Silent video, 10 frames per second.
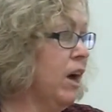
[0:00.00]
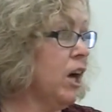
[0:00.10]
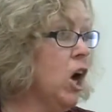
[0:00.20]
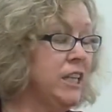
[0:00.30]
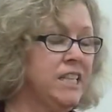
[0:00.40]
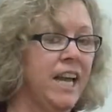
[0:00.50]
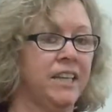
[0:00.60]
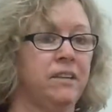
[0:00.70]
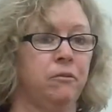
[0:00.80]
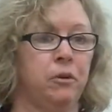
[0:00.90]

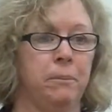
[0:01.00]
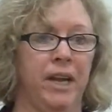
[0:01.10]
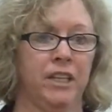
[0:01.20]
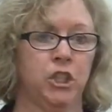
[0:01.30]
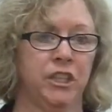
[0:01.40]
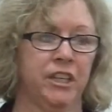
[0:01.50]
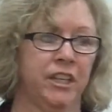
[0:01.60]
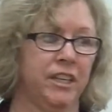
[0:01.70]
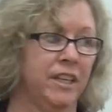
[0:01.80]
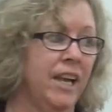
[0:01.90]
contact
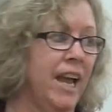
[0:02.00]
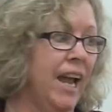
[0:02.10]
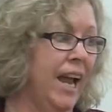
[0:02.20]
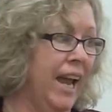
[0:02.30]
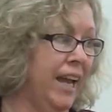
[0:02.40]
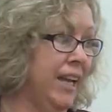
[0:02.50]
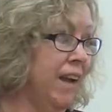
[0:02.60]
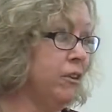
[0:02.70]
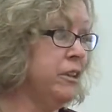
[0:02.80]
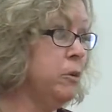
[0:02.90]
information and
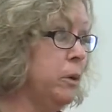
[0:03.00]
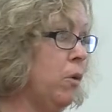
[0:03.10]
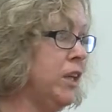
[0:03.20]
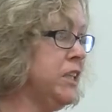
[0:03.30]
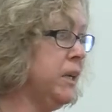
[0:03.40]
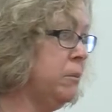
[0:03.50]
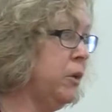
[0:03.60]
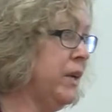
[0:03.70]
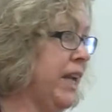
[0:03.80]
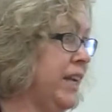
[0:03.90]
everything we want to
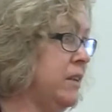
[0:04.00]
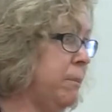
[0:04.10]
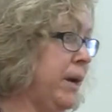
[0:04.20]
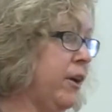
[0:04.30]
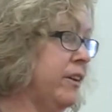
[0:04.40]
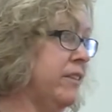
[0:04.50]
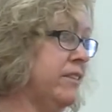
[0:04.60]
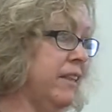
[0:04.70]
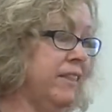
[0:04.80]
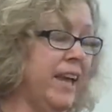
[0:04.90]
communicate to parents
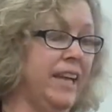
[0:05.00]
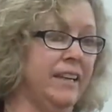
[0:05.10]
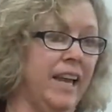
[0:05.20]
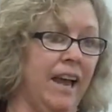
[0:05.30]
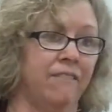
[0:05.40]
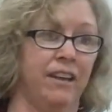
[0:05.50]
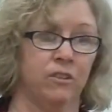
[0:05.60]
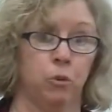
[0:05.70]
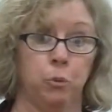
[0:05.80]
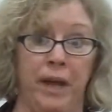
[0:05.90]
that they can have as
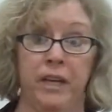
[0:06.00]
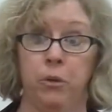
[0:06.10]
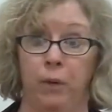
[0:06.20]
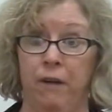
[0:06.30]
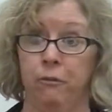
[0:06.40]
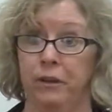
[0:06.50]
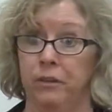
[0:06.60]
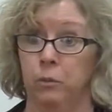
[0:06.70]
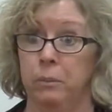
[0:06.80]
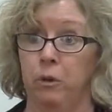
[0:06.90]
a ready
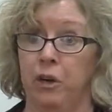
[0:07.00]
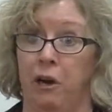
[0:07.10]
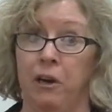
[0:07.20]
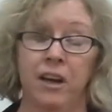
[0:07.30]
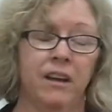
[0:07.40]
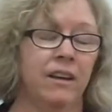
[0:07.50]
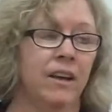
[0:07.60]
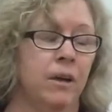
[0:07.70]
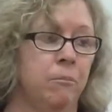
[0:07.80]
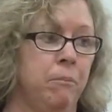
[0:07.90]
reference. We put our
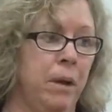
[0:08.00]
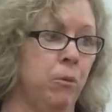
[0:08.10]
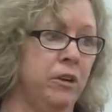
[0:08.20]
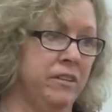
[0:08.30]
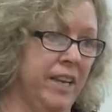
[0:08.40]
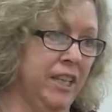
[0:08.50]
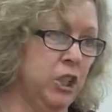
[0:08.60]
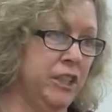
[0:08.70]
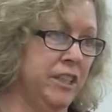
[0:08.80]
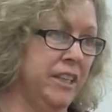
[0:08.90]

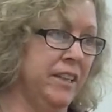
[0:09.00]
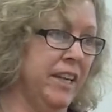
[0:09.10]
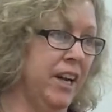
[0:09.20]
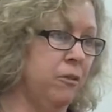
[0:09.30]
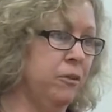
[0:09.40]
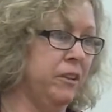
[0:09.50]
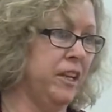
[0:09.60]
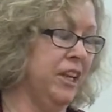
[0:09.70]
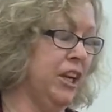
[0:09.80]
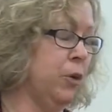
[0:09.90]
memorization in there for the
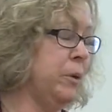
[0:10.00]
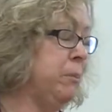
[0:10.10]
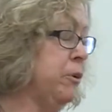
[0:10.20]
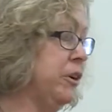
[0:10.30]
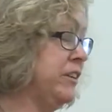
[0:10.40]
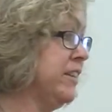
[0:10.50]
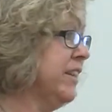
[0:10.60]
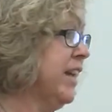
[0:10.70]
year. We put